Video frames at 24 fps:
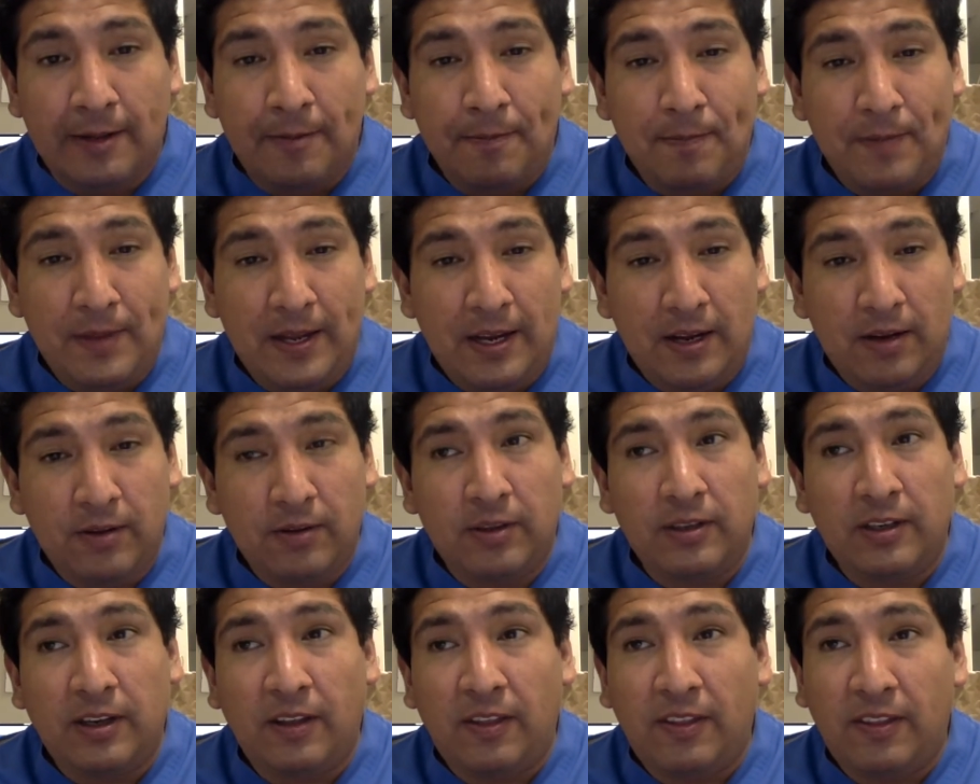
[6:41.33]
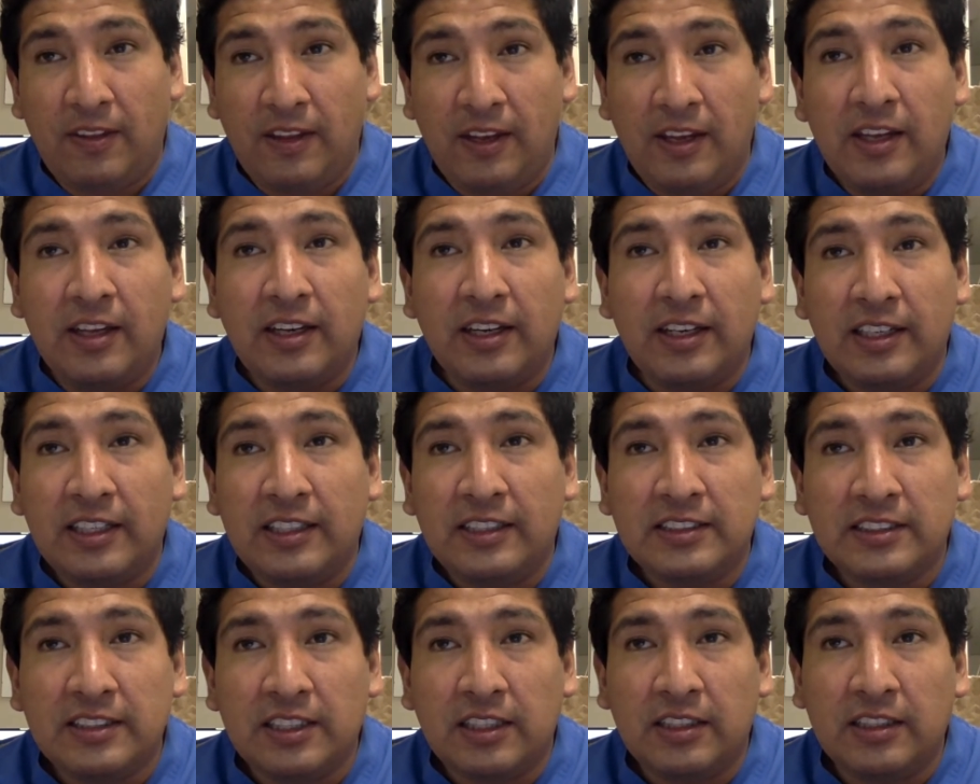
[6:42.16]
Now, the thing
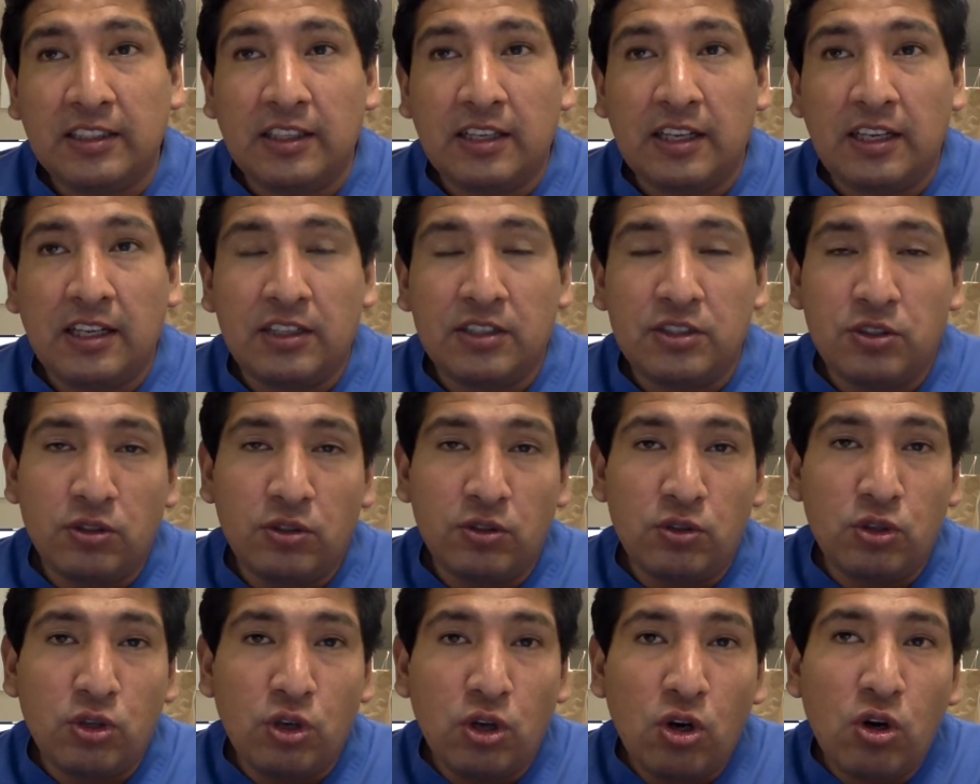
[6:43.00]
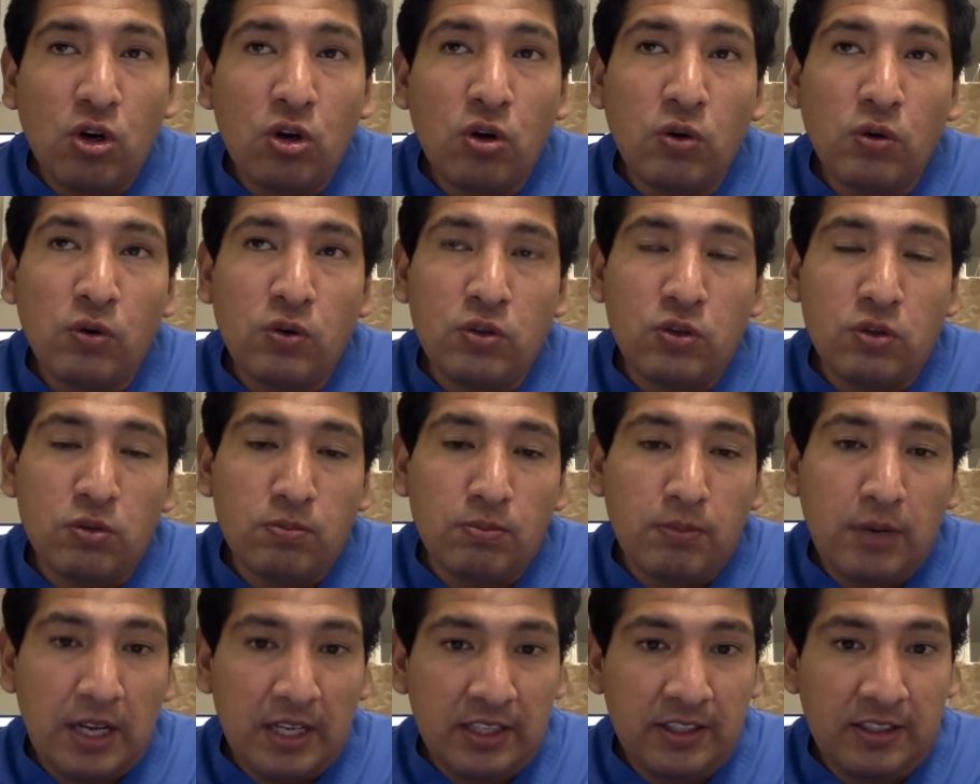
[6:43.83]
is that, as you know, your
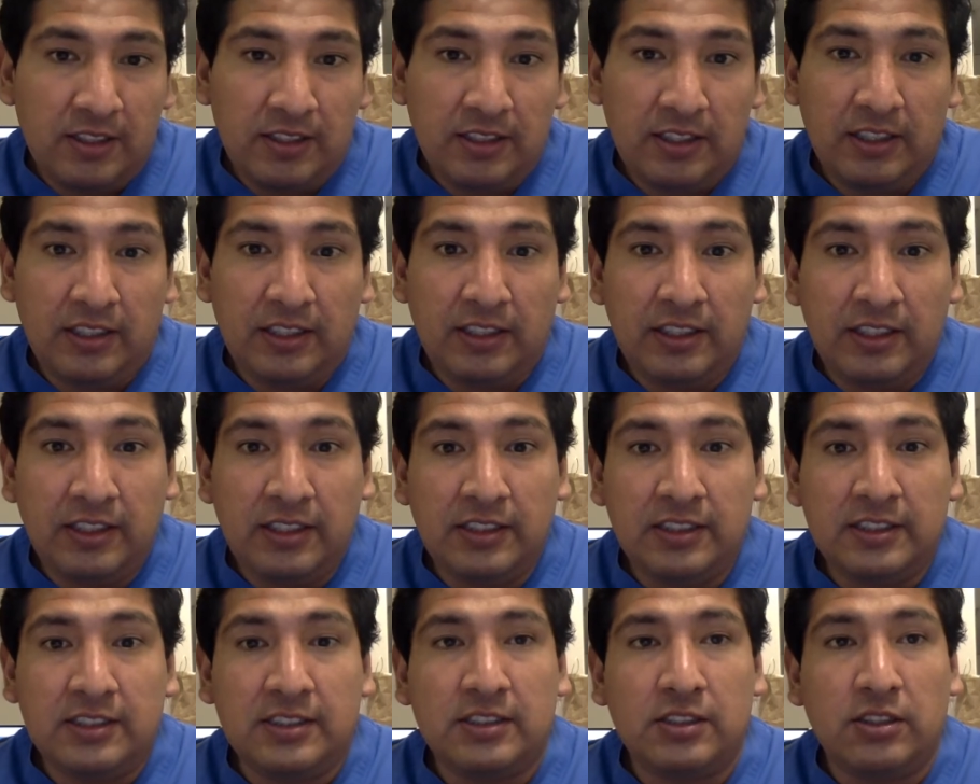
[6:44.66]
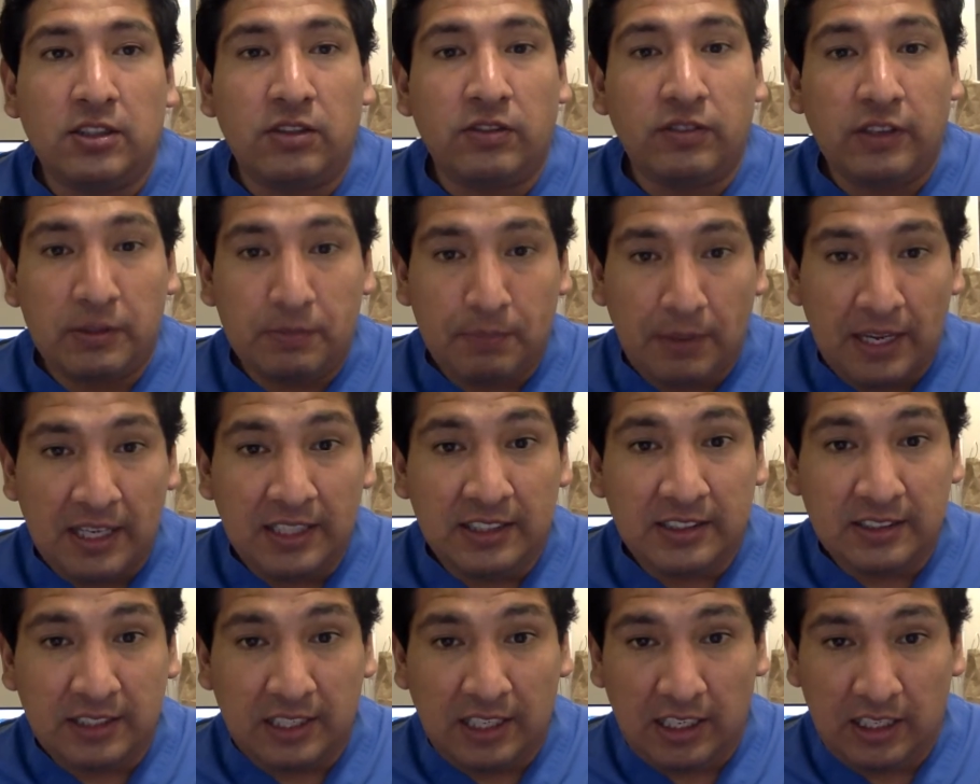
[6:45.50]
mother is of
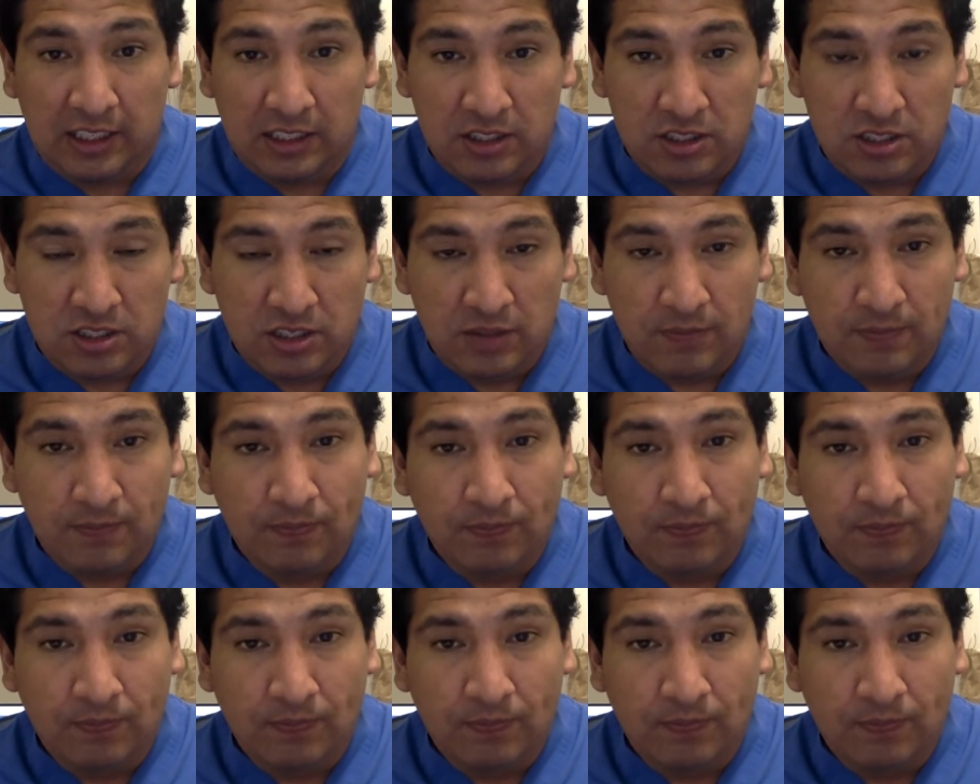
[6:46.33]
advanced age.